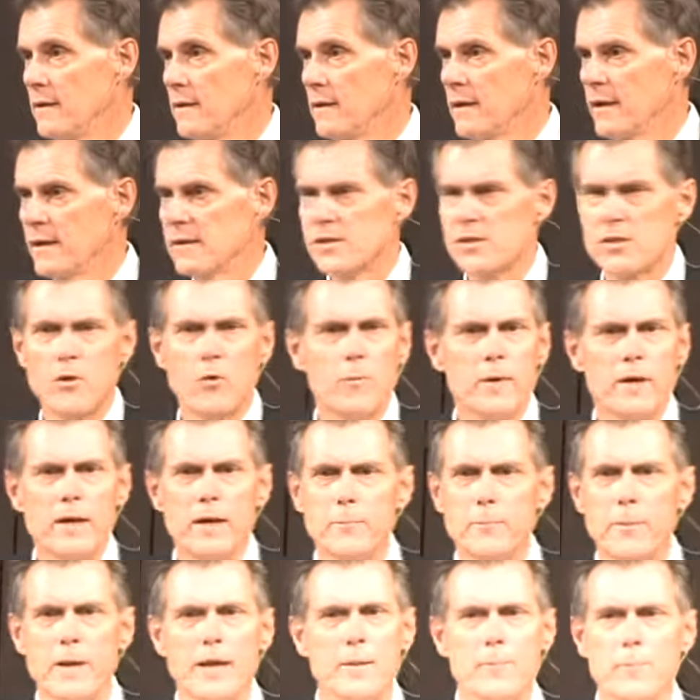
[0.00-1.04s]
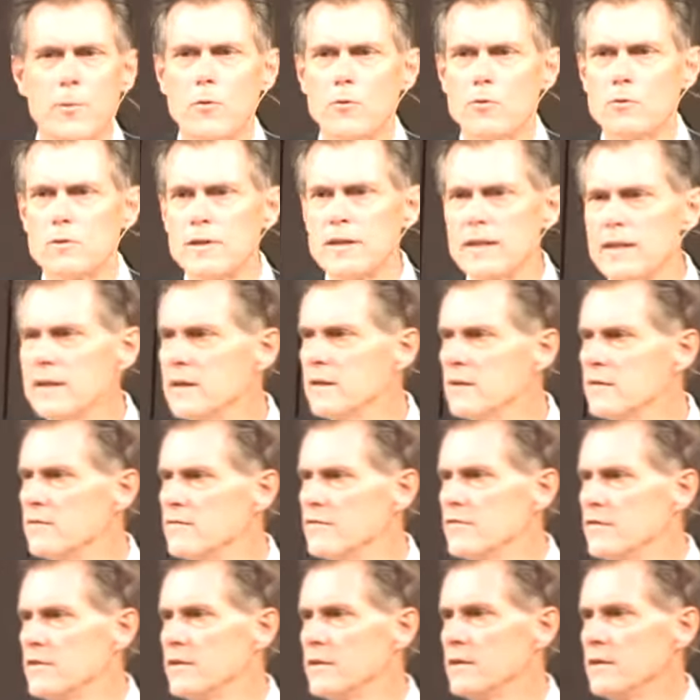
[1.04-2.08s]
Yet so many people
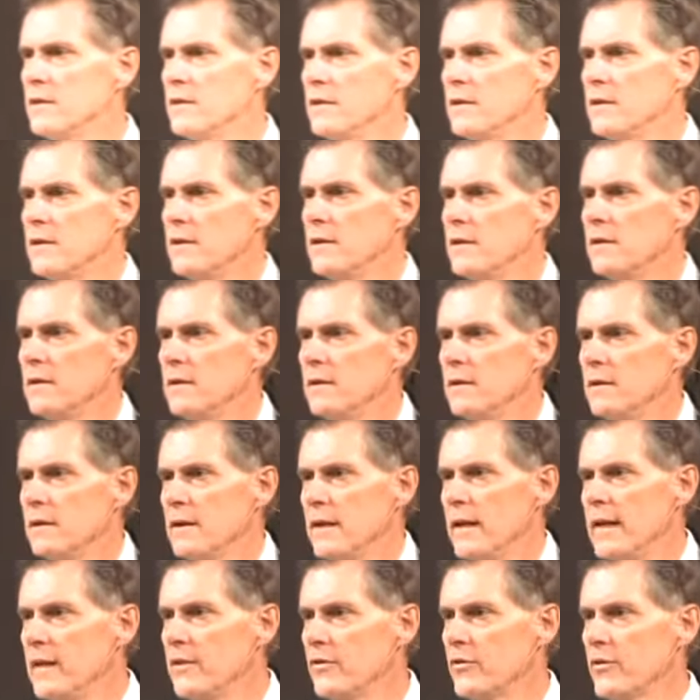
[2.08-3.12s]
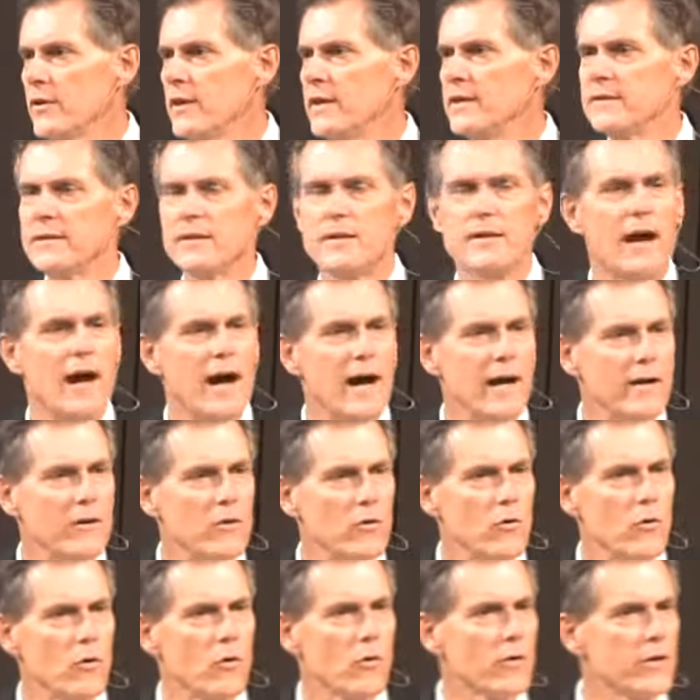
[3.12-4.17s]
live either in denial
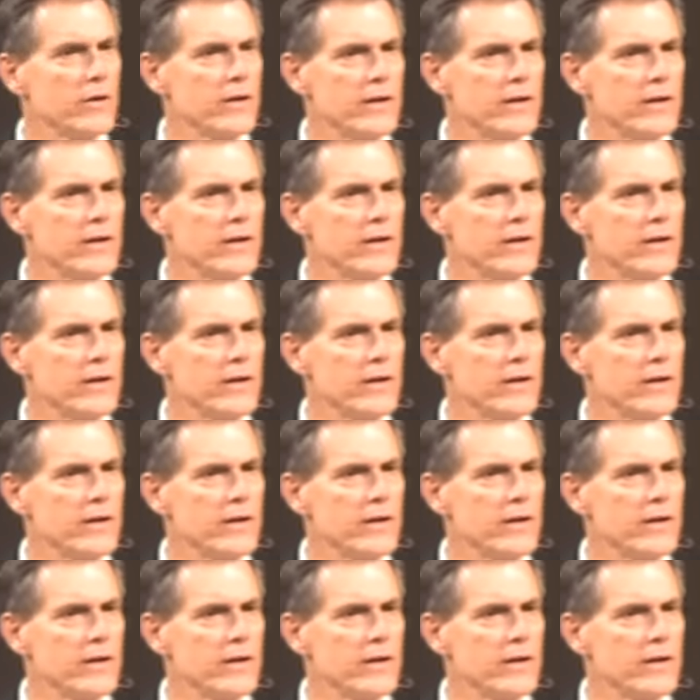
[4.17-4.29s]
or